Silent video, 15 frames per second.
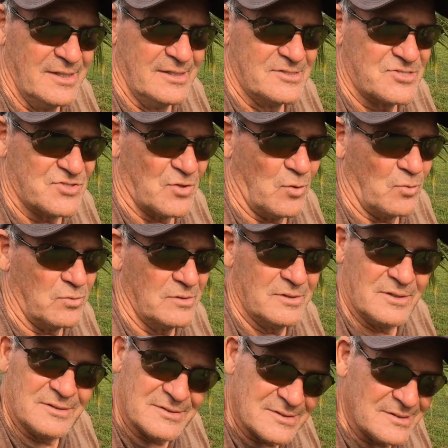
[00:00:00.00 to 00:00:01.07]
So
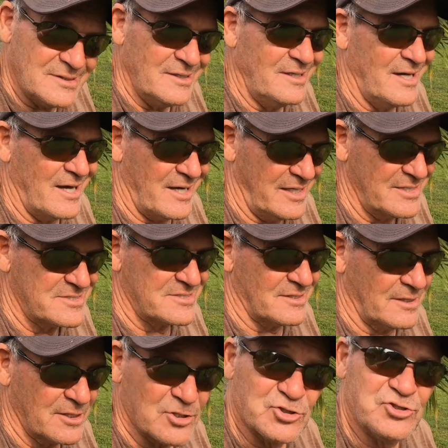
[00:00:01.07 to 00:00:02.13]
yeah, it's a
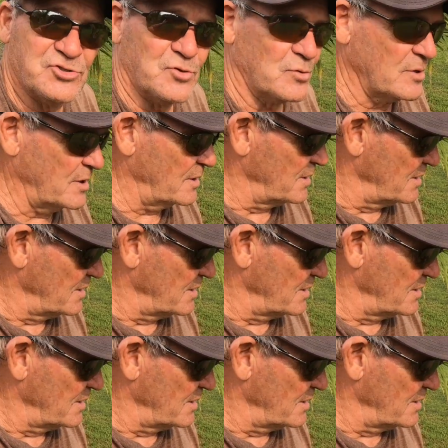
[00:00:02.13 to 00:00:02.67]
little short.